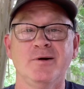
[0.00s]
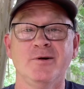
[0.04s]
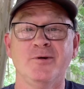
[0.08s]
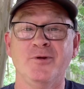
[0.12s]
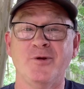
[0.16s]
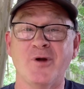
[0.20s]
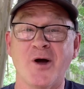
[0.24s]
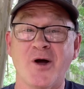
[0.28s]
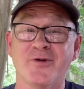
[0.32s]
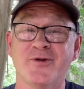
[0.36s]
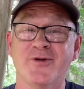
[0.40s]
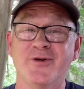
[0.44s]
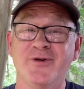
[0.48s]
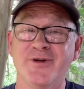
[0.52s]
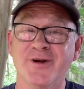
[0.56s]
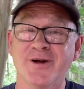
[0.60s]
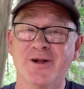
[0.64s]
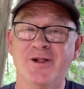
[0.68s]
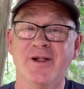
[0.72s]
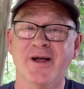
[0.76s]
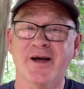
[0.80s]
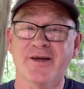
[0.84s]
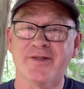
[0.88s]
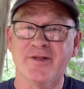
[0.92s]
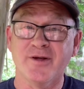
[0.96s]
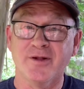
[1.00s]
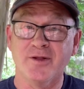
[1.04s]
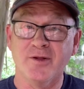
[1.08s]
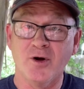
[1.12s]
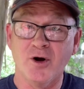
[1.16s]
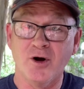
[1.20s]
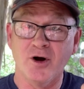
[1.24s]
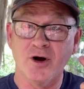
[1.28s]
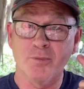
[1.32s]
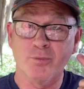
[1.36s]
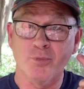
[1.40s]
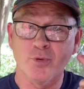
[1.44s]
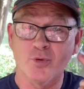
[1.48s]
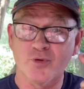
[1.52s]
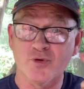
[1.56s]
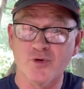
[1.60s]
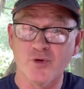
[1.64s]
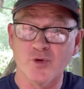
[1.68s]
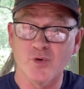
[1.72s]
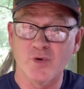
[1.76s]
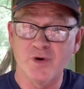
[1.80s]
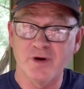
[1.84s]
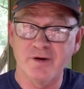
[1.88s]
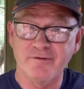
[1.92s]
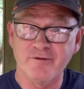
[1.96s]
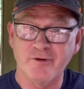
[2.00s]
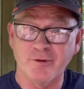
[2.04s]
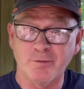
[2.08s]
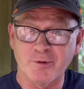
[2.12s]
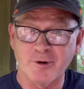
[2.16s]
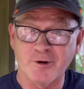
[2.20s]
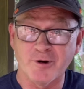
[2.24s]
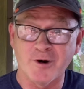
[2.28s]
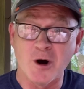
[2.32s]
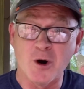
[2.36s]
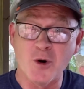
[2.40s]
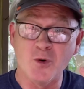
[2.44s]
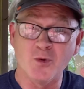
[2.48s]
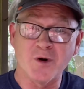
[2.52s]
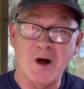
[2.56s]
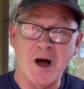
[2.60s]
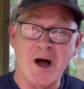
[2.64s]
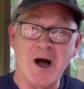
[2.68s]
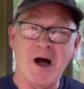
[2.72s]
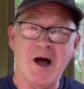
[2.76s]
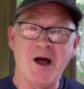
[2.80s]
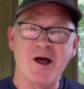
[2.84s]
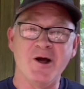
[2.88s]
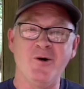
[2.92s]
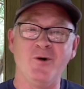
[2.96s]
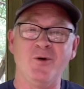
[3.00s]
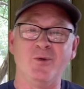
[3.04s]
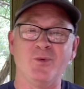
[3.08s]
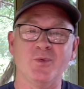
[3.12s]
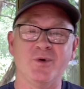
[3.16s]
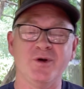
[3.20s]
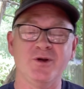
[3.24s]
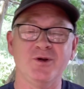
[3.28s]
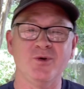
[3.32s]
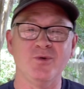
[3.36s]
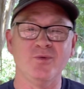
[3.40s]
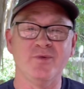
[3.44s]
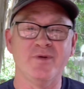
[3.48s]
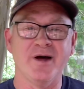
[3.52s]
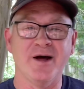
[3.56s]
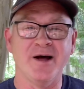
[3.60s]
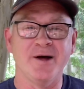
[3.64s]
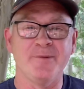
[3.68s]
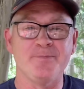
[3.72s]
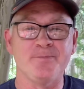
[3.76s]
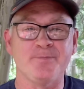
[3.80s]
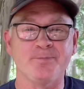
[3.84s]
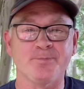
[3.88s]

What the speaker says: not to neglect the log protruding from our own eye when we do that.